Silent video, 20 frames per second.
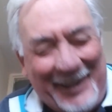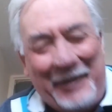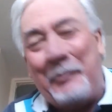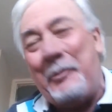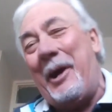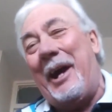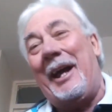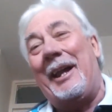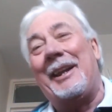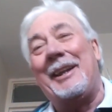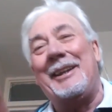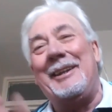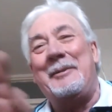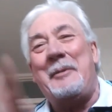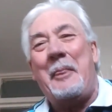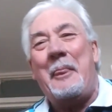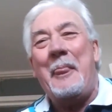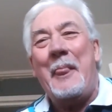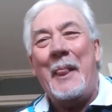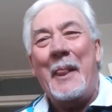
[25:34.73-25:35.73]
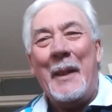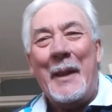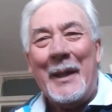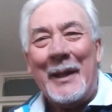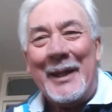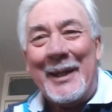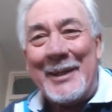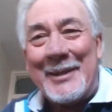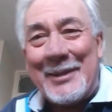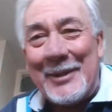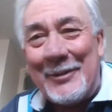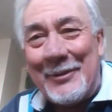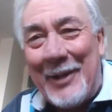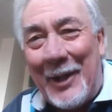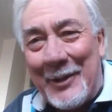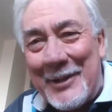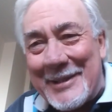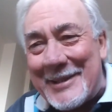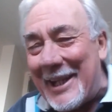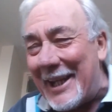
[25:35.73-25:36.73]
Well, he turned
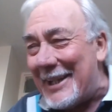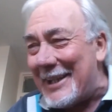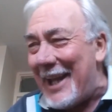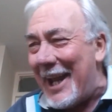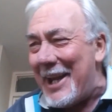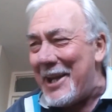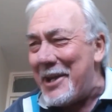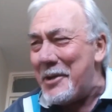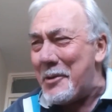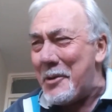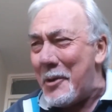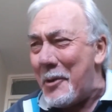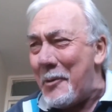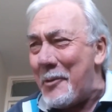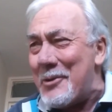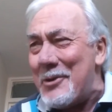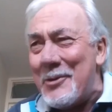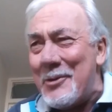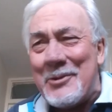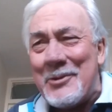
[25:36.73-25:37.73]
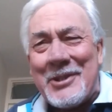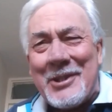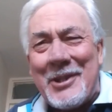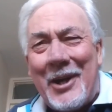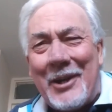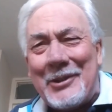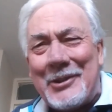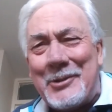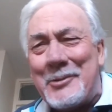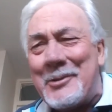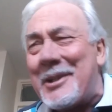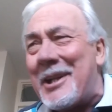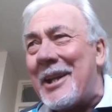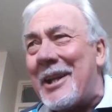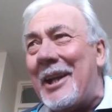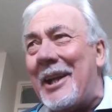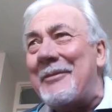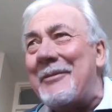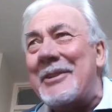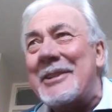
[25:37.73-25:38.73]
around, he said, "Hey, you know, you son, you
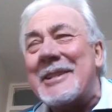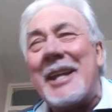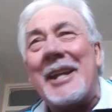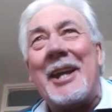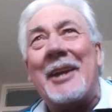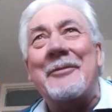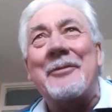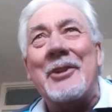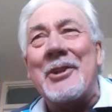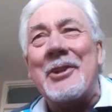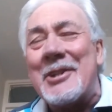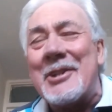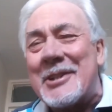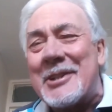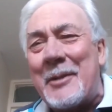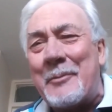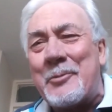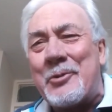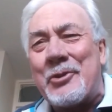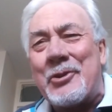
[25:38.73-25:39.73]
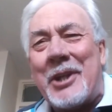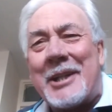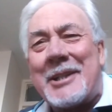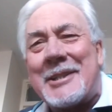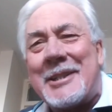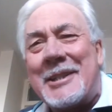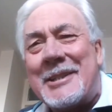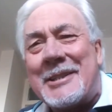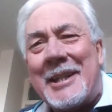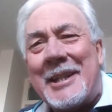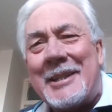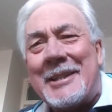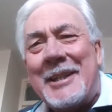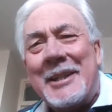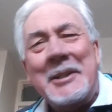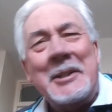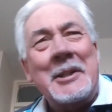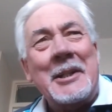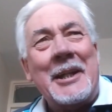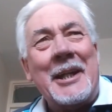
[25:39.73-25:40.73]
Clive," he said, "I've heard of some tricks," he said,
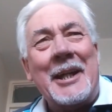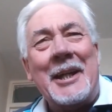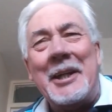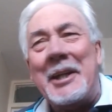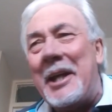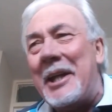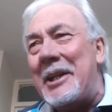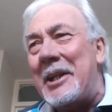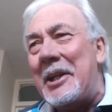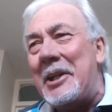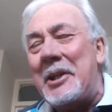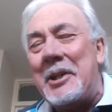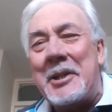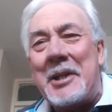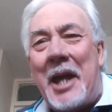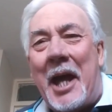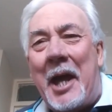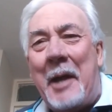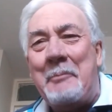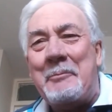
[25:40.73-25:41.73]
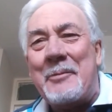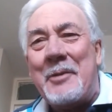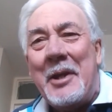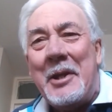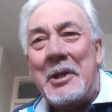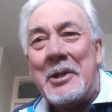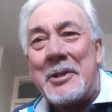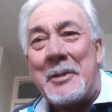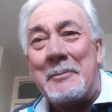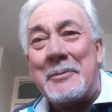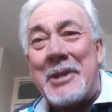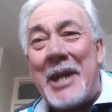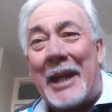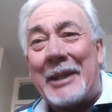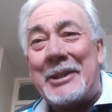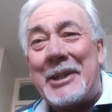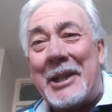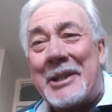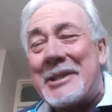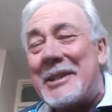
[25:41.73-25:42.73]
"some
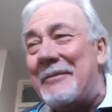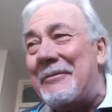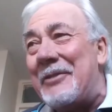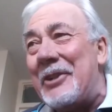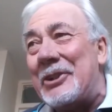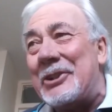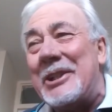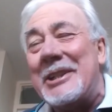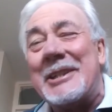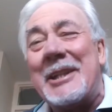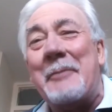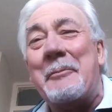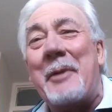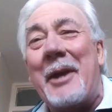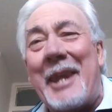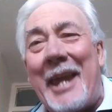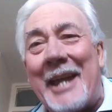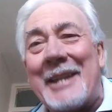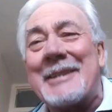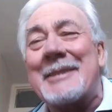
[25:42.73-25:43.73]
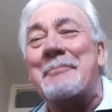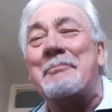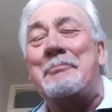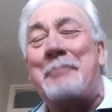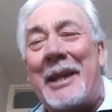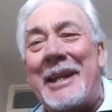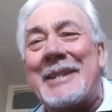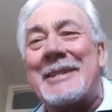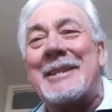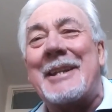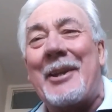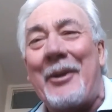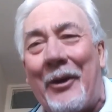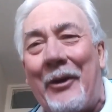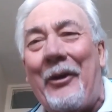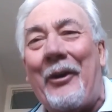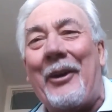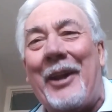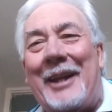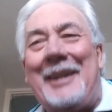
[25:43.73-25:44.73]
tactics in fish," he said, "but that's beats it
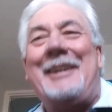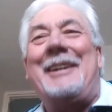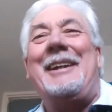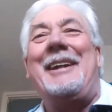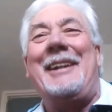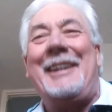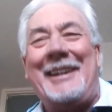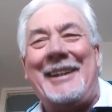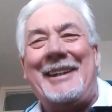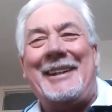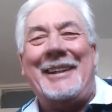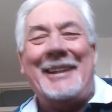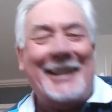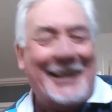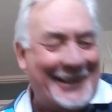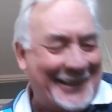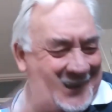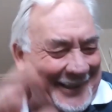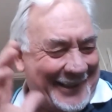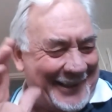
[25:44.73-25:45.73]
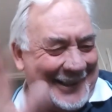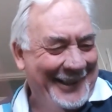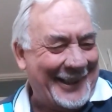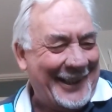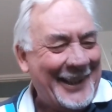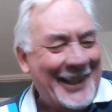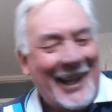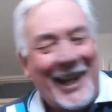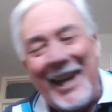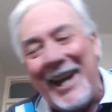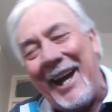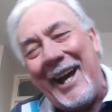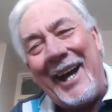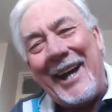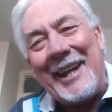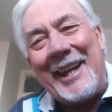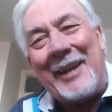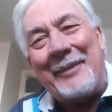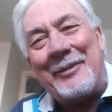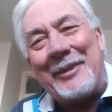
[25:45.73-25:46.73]
all.
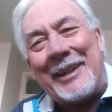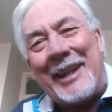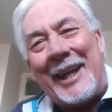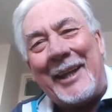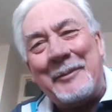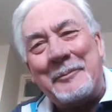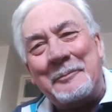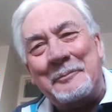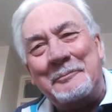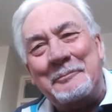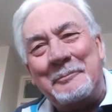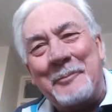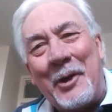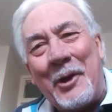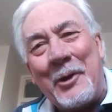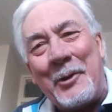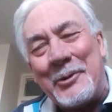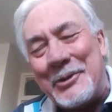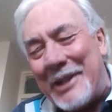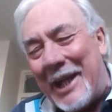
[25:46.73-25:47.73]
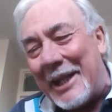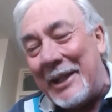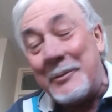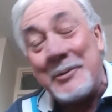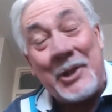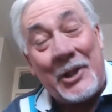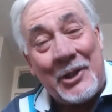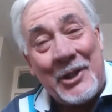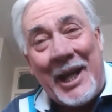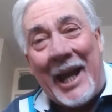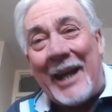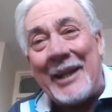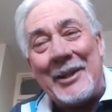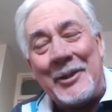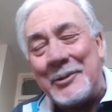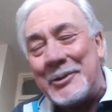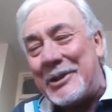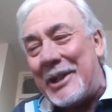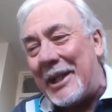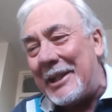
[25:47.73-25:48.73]
I never forget. Photo of Jerry. He was a good
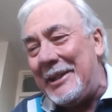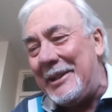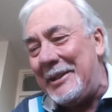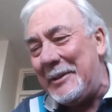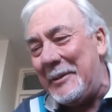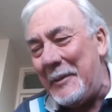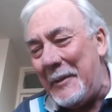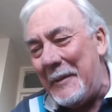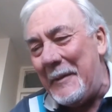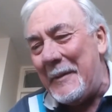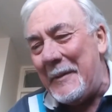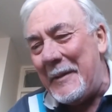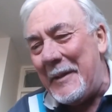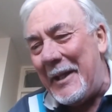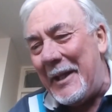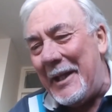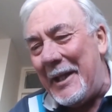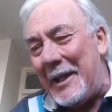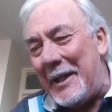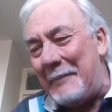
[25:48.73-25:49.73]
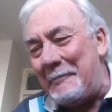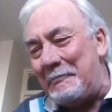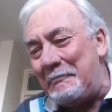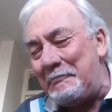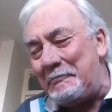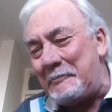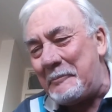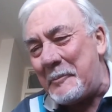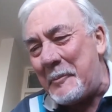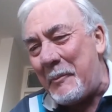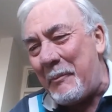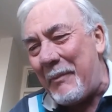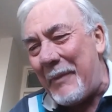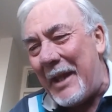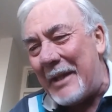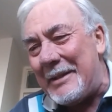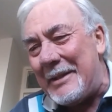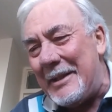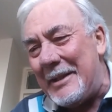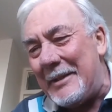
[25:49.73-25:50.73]
angler, Jerry, from
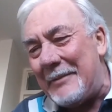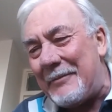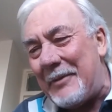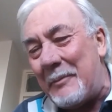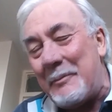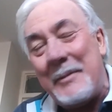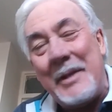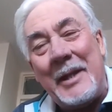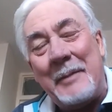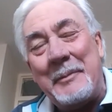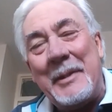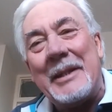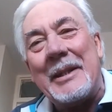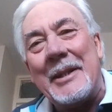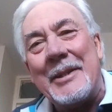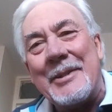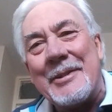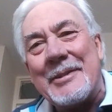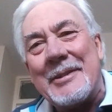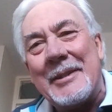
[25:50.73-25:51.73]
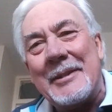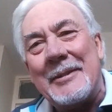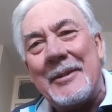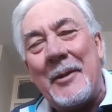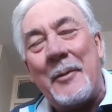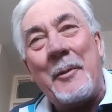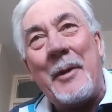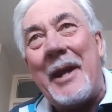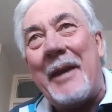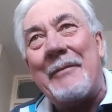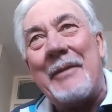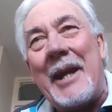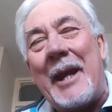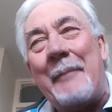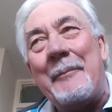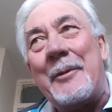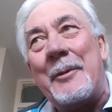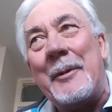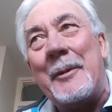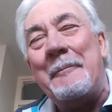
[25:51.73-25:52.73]
the Midlands. Don't know what ever
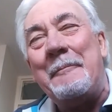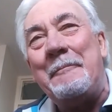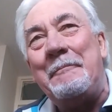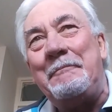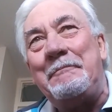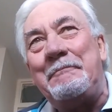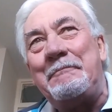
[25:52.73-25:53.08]
happened to him.